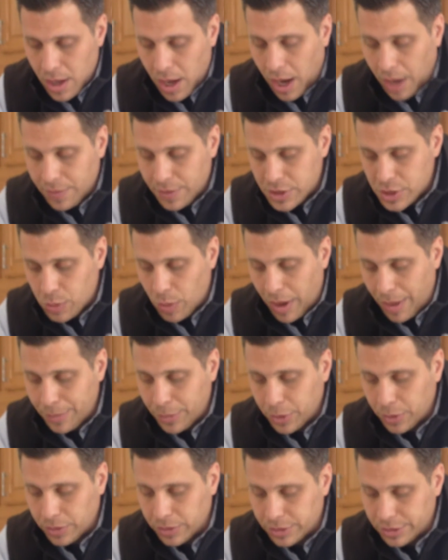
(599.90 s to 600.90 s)
On the
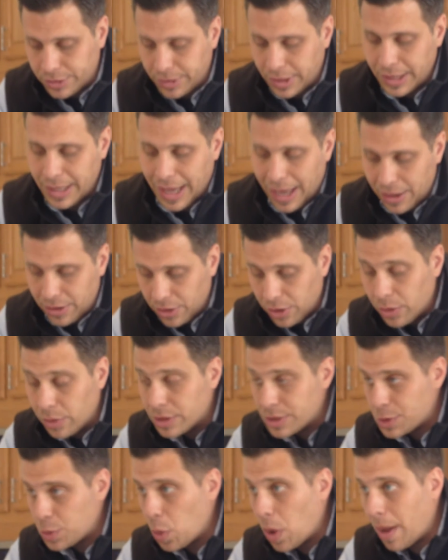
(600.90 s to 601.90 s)
swamp coolers, again,
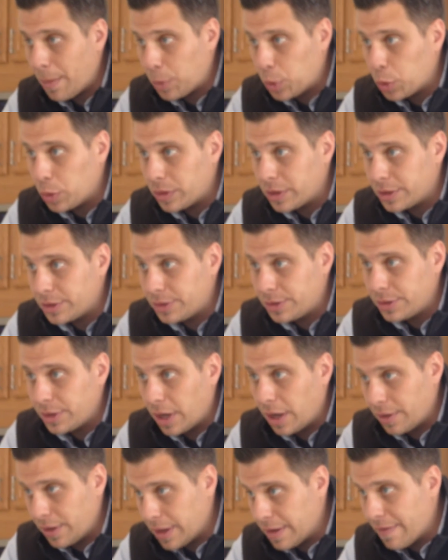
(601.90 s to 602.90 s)
newer swamp coolers, the